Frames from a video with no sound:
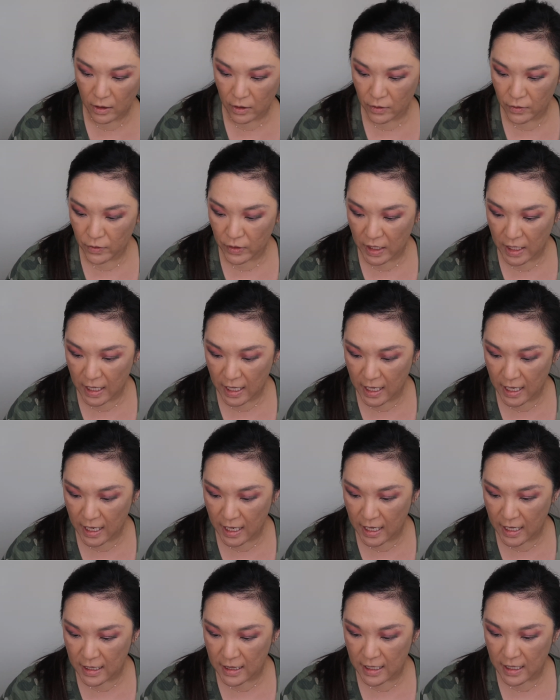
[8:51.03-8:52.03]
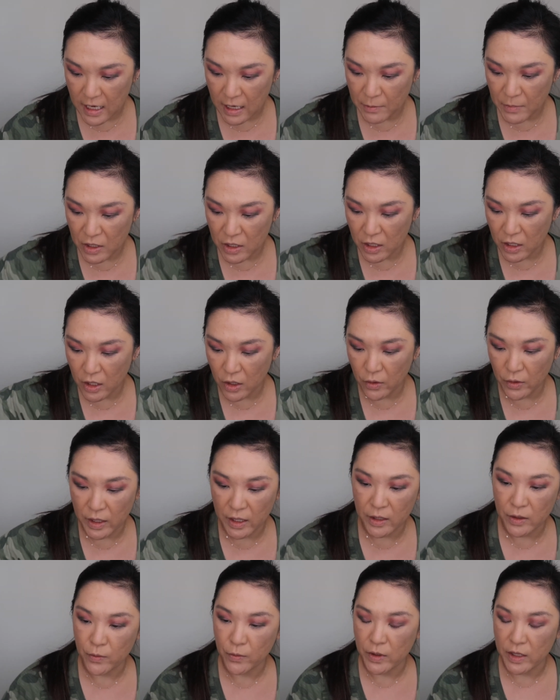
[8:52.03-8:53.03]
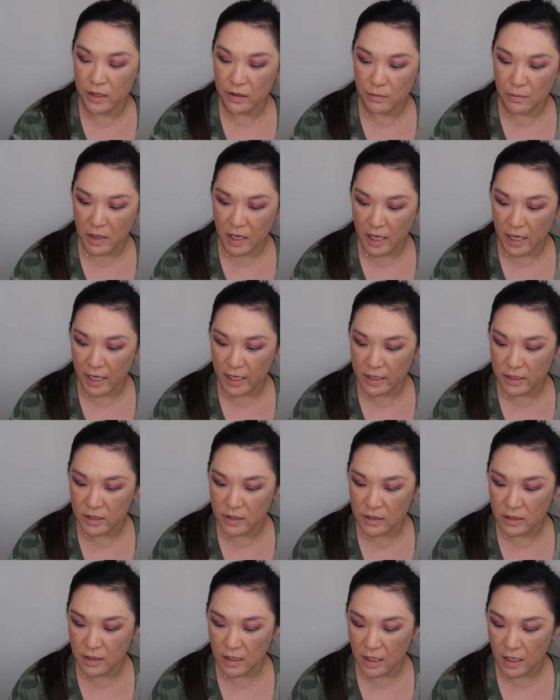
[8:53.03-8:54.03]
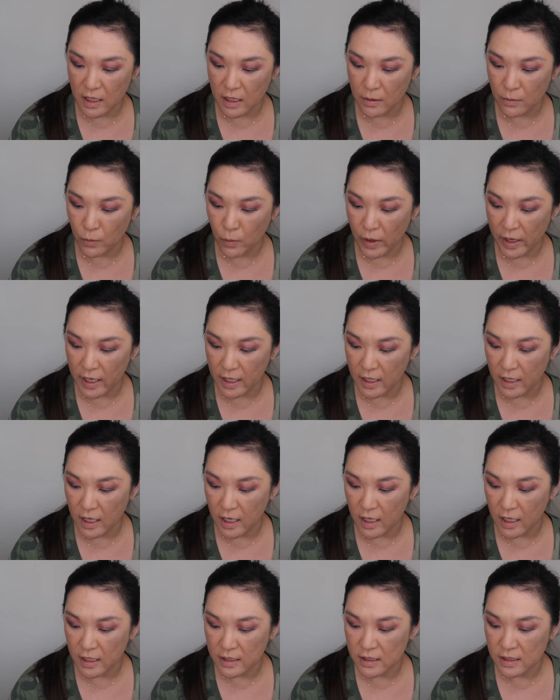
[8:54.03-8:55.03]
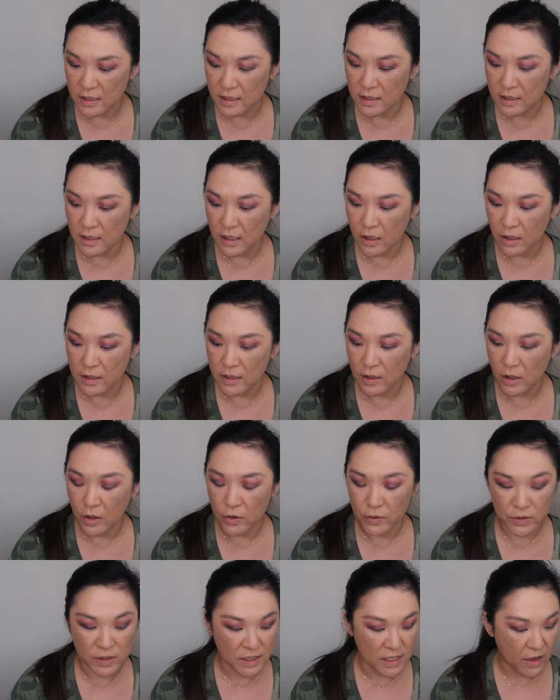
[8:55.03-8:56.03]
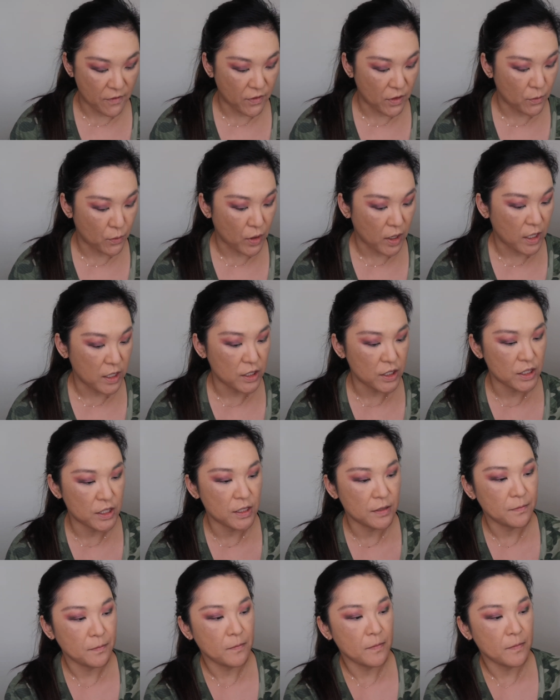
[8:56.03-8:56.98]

Okay, then I'm gonna go in with my Wayne Goss 07 brush